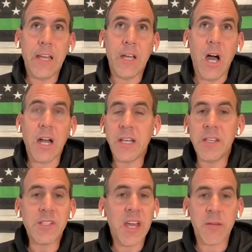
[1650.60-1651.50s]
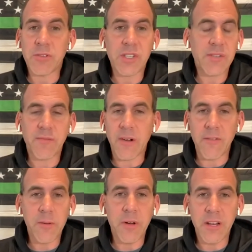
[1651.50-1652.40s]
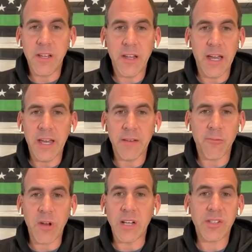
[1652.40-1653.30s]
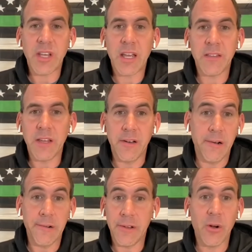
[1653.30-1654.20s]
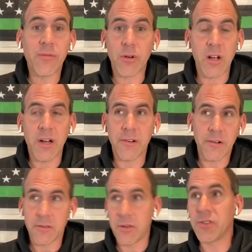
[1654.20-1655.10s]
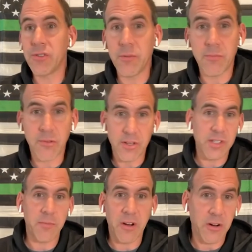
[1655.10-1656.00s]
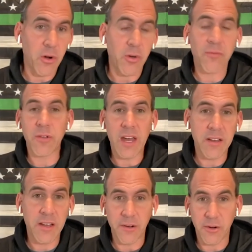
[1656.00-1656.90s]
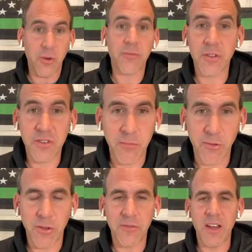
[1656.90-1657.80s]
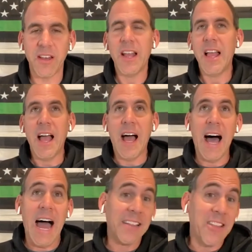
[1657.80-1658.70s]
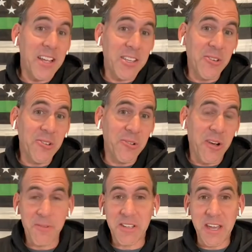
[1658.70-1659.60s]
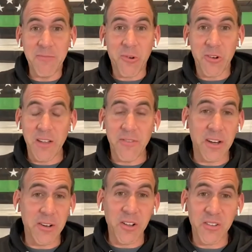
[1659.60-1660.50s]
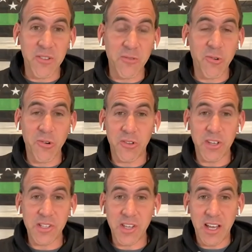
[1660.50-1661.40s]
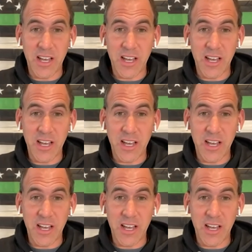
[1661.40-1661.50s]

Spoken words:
hunting these animals isn't for everybody. And we're not saying that, if you're a hunter, go shoot a grizzly bear, go for that hunt, or go for a timber wolf hunt. I, like you, I'm a game warden. I've hunted all over the world as an